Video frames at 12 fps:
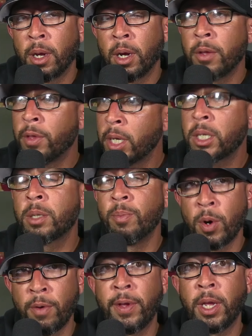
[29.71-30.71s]
This
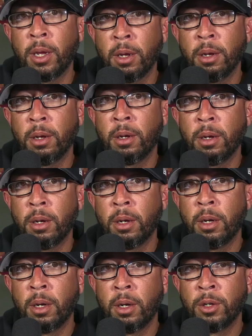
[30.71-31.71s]
movie
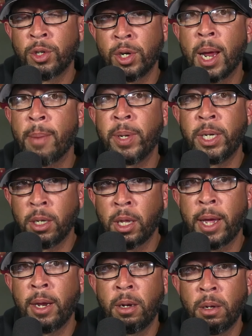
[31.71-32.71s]
should not be
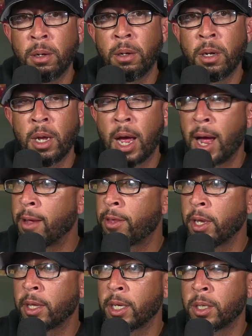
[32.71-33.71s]
delayed. I
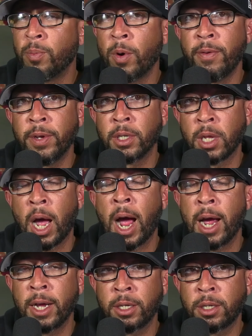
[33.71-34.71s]
think this movie is the
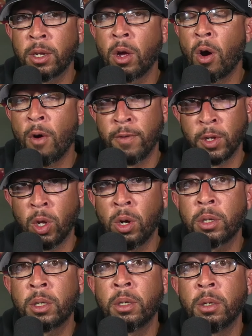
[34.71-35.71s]
highest
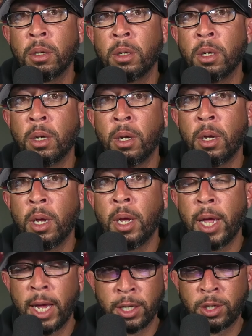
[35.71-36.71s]
overlooked.
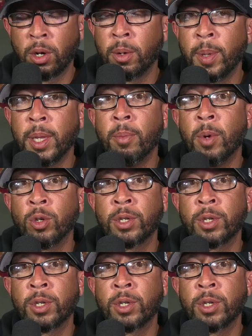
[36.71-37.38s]
It's going to be the most